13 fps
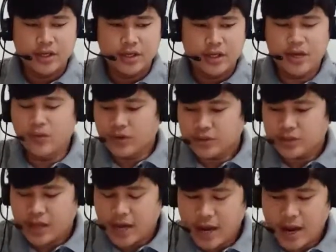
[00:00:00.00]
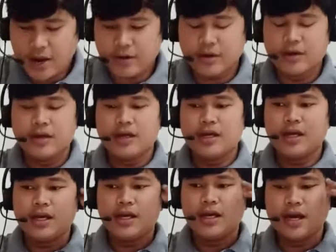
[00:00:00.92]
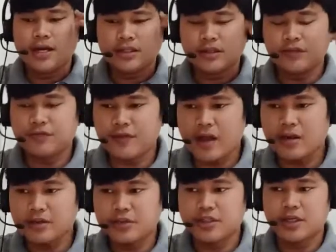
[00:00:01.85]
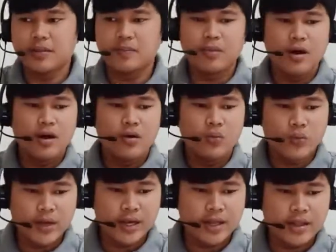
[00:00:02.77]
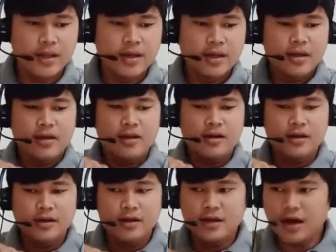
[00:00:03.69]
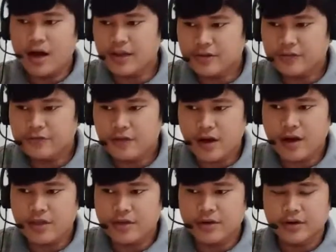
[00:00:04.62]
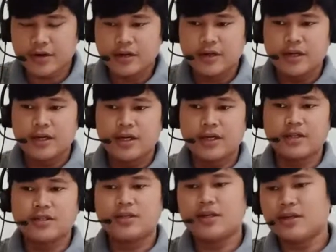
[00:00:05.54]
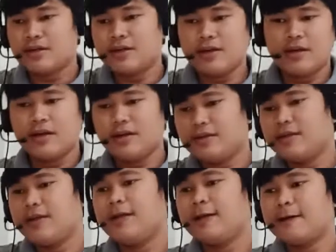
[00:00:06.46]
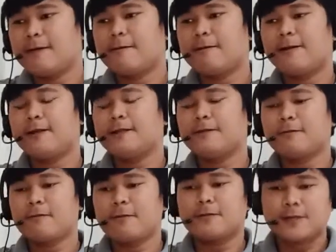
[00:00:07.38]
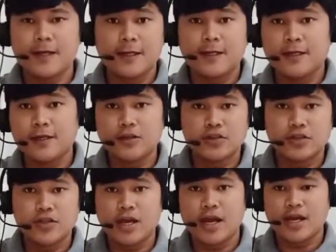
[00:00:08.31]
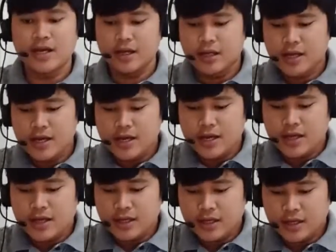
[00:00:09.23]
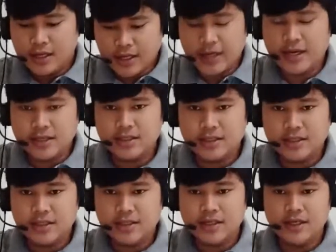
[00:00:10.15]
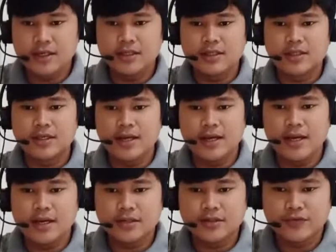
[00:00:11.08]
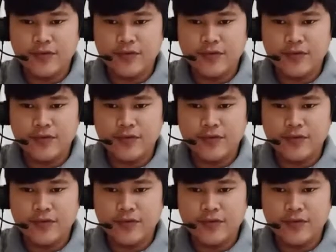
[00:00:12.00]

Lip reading: He was there. He has a fellowship with God the Father. It's in the literal sense, He is saying, He is face